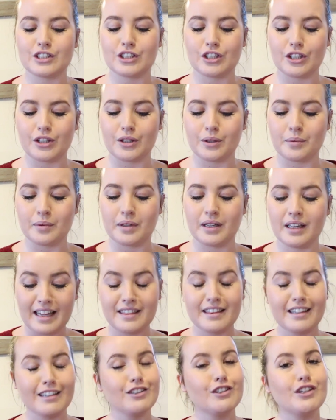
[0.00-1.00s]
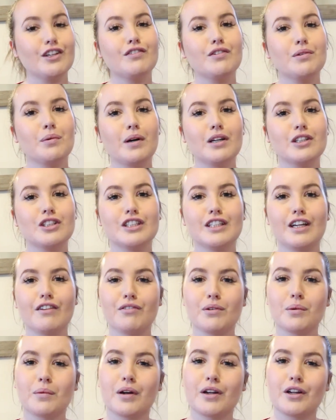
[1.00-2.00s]
two. Thank you for watching
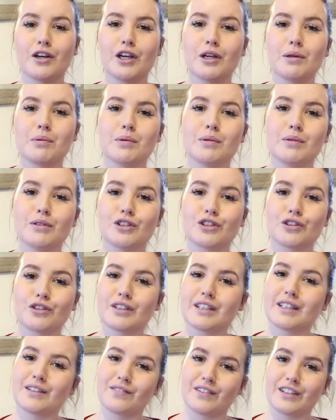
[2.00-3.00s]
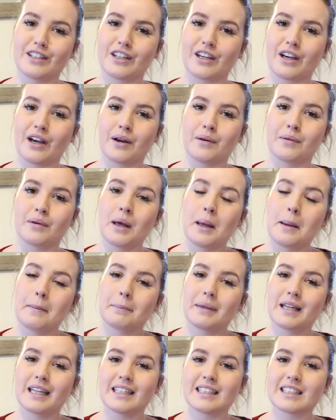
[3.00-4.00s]
everyone. I hope you enjoyed the video.
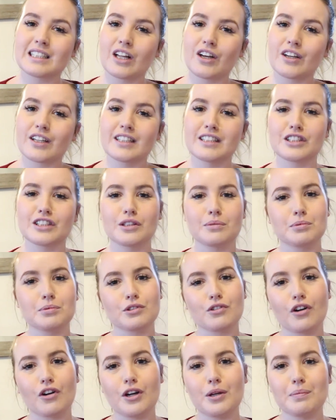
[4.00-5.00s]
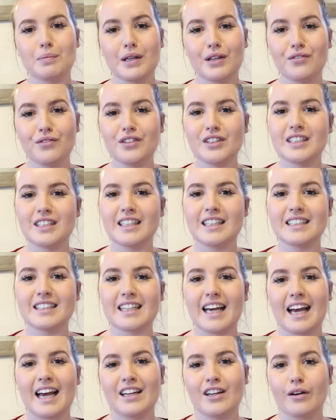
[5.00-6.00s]
Please like and subscribe if you did
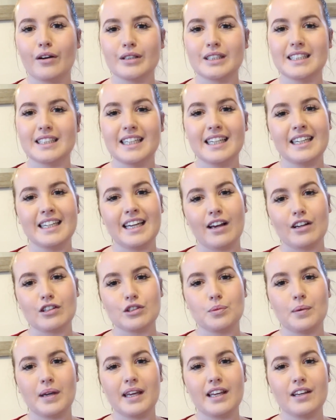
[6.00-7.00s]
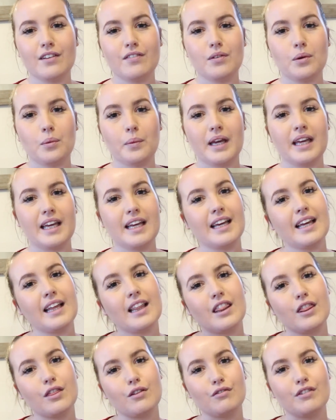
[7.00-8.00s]
and I'll see you next week for week
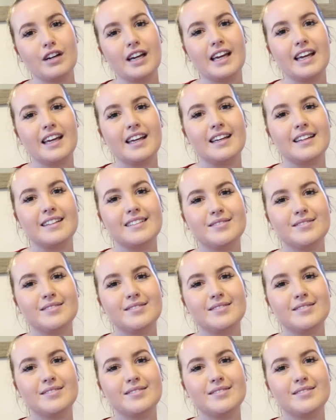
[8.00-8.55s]
three.